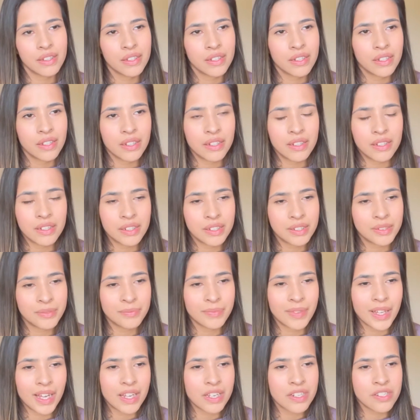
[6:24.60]

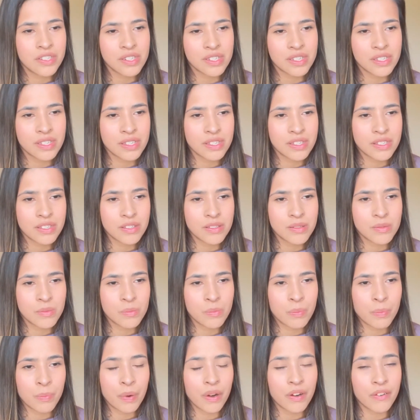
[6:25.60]
I just
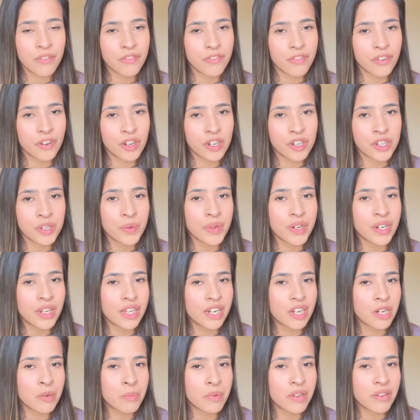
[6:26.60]
prefer doing
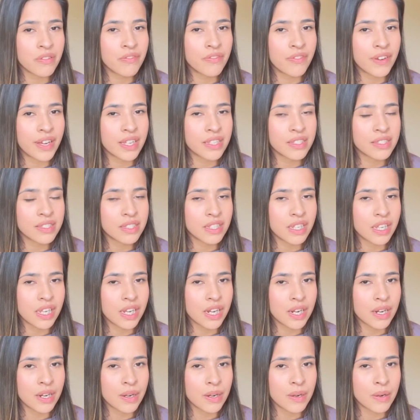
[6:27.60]
intermittent
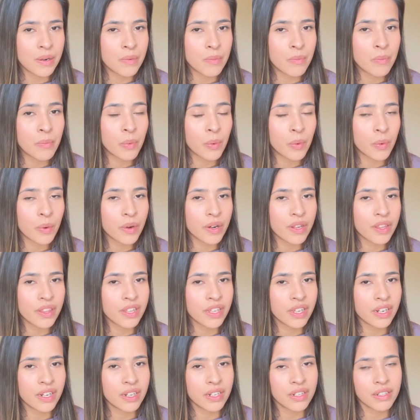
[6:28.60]
fasting more
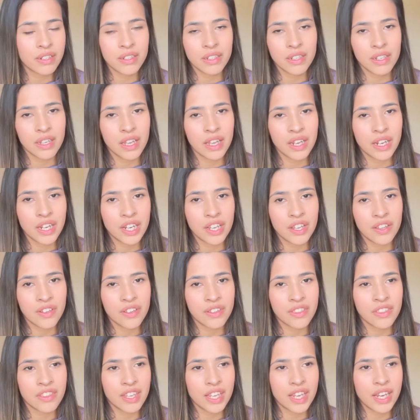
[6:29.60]
than any other
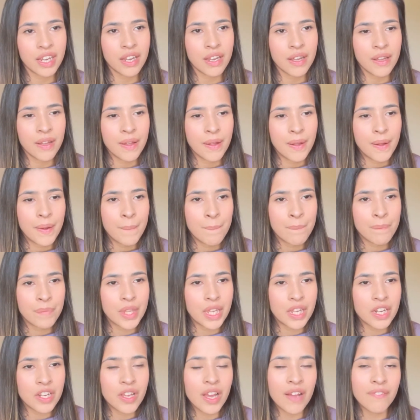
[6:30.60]
thing.
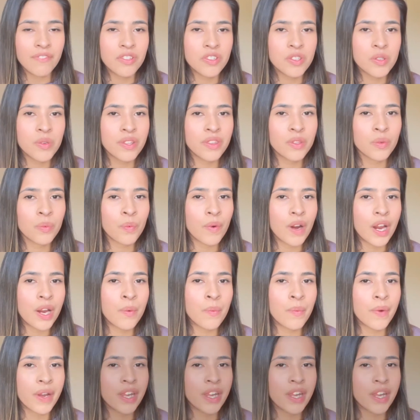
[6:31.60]
And you have to do it the right way